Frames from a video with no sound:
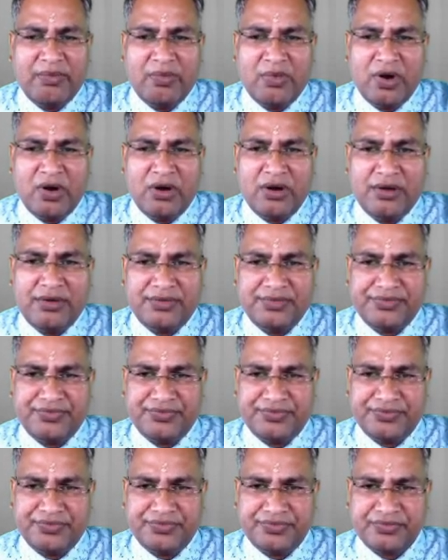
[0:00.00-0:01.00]
node
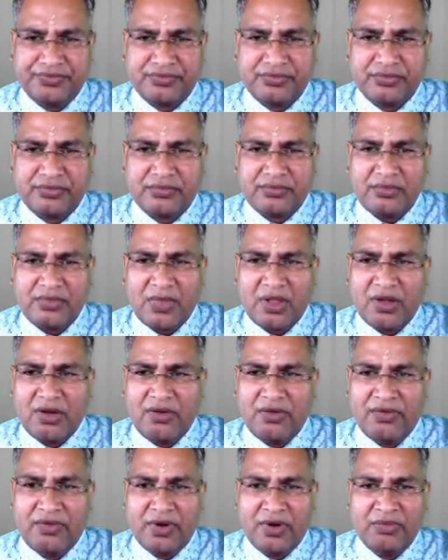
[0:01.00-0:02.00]

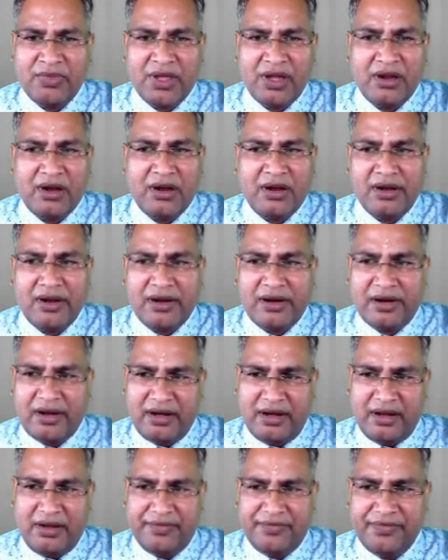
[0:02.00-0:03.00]
from the
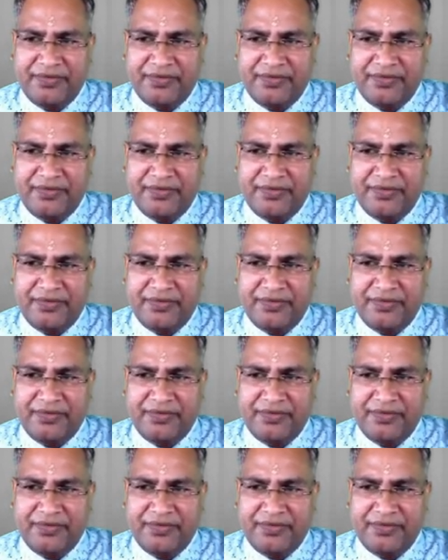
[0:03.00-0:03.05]
tree.